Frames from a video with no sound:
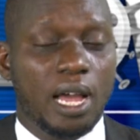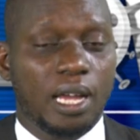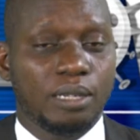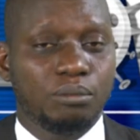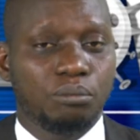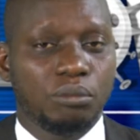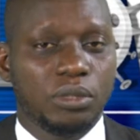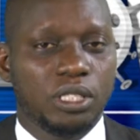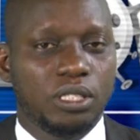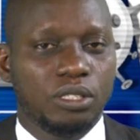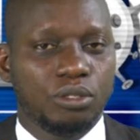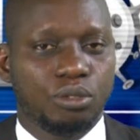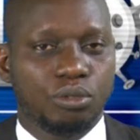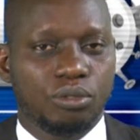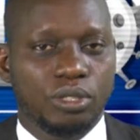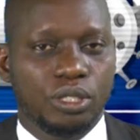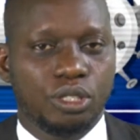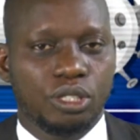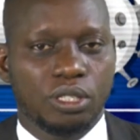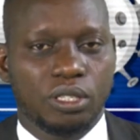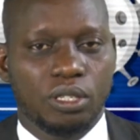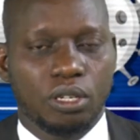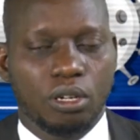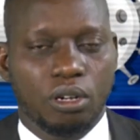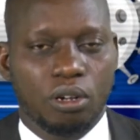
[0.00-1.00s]

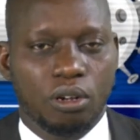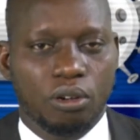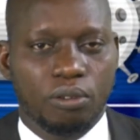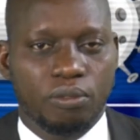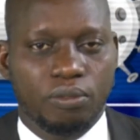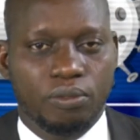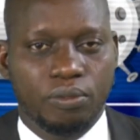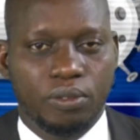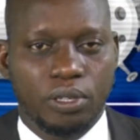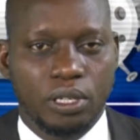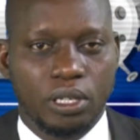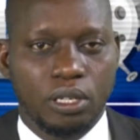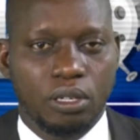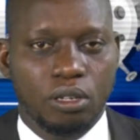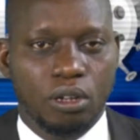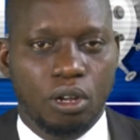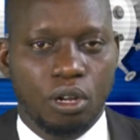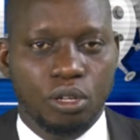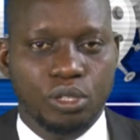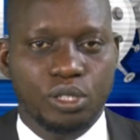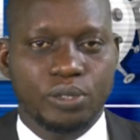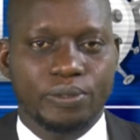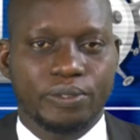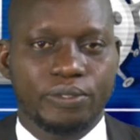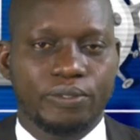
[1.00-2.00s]
administration of the
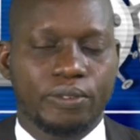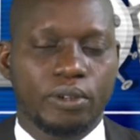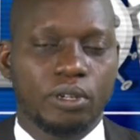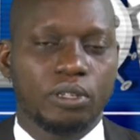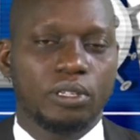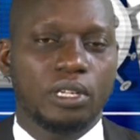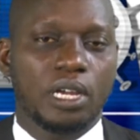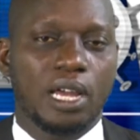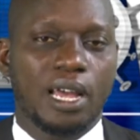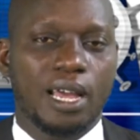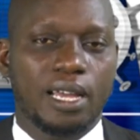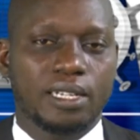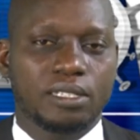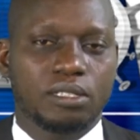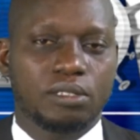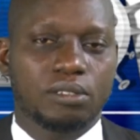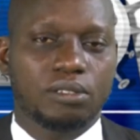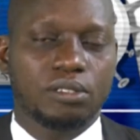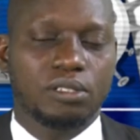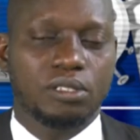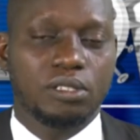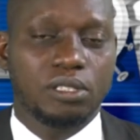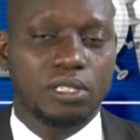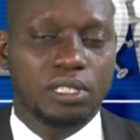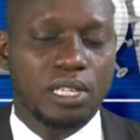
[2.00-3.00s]
Oxford
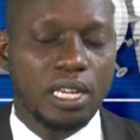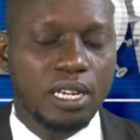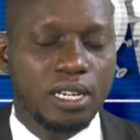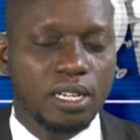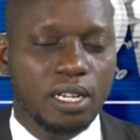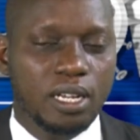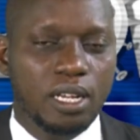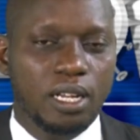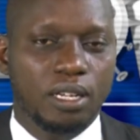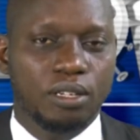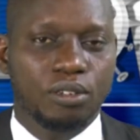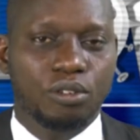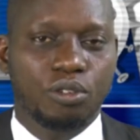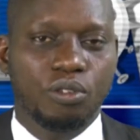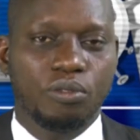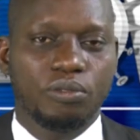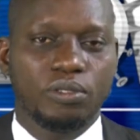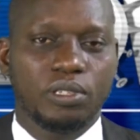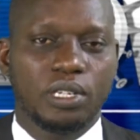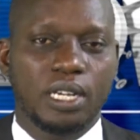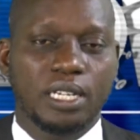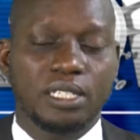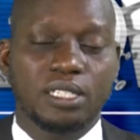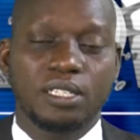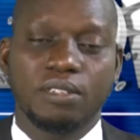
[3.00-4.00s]
AstraZeneca
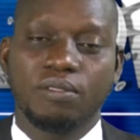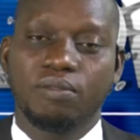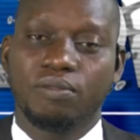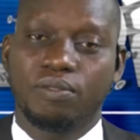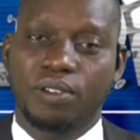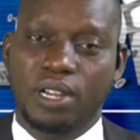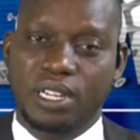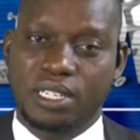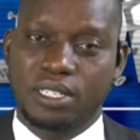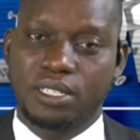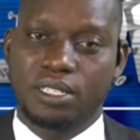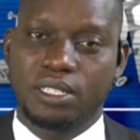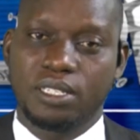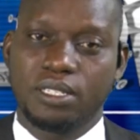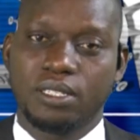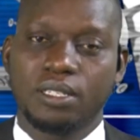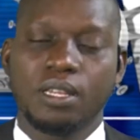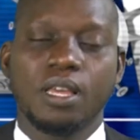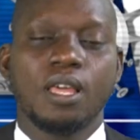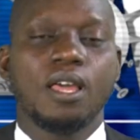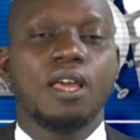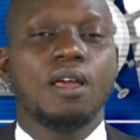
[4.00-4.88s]
COVID-19 vaccine.